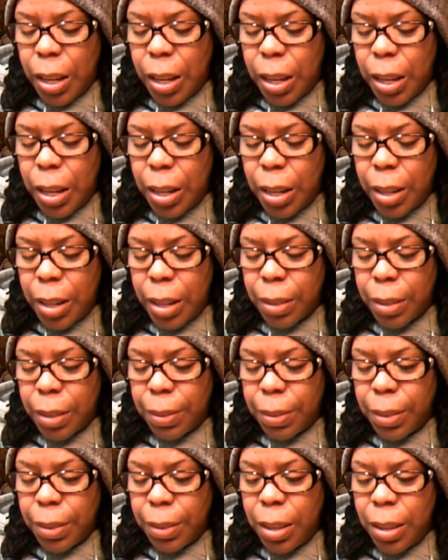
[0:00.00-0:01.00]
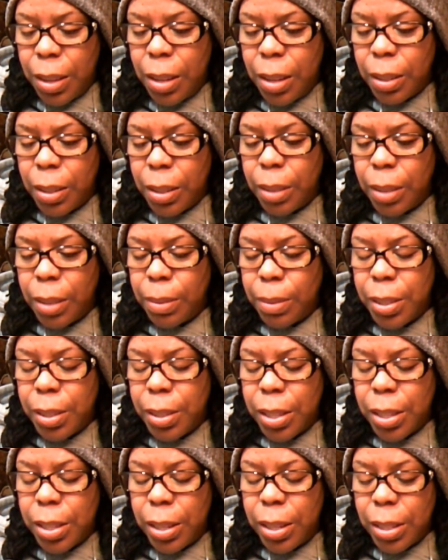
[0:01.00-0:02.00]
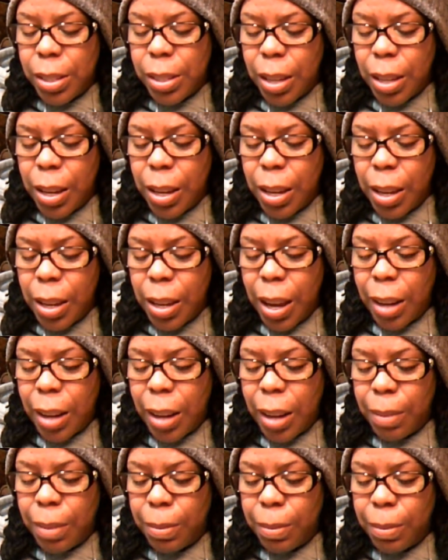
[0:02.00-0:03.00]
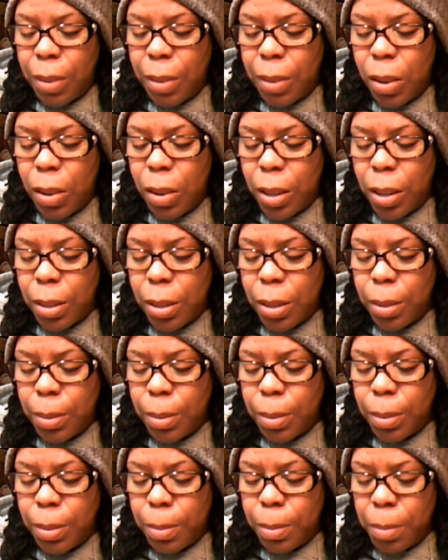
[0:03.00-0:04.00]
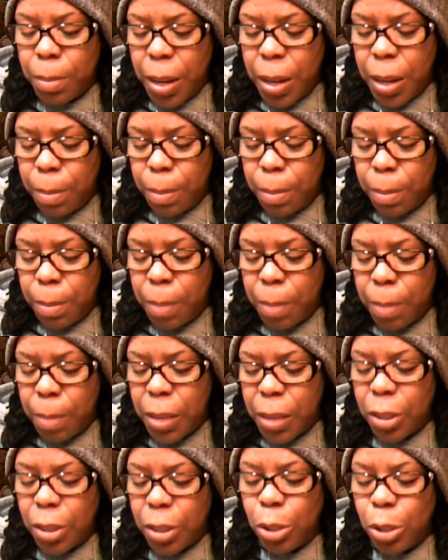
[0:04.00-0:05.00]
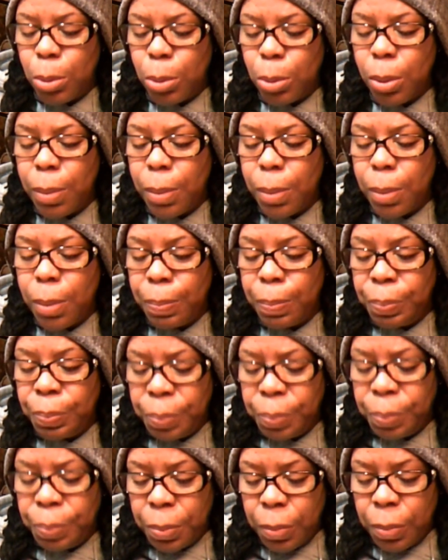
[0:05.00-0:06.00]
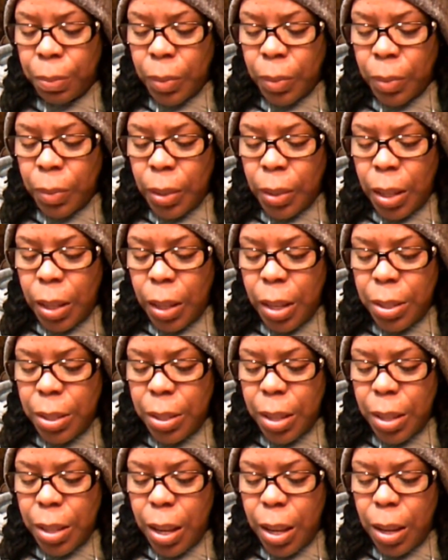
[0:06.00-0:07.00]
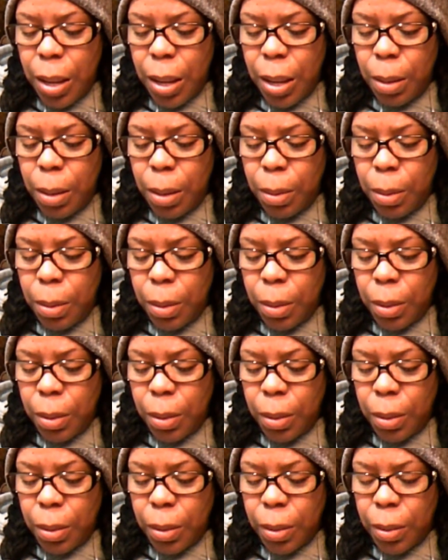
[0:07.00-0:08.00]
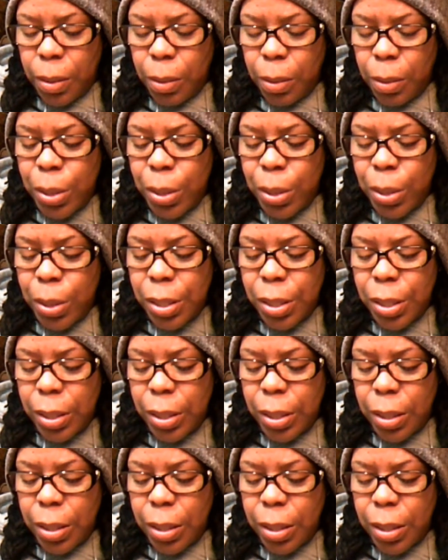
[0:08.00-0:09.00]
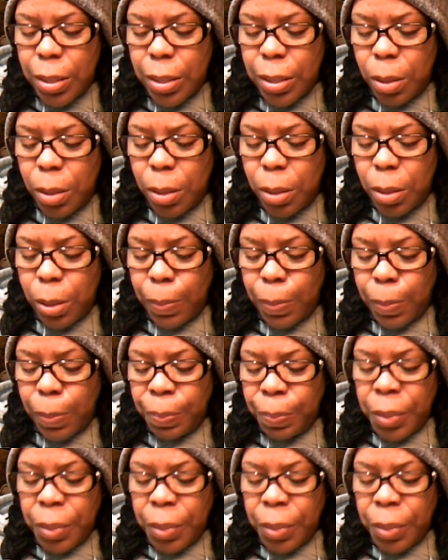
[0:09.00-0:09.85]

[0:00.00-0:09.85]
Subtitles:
And I think this is a Kat Von makeup, I'm not sure. It's a creaseless concealer.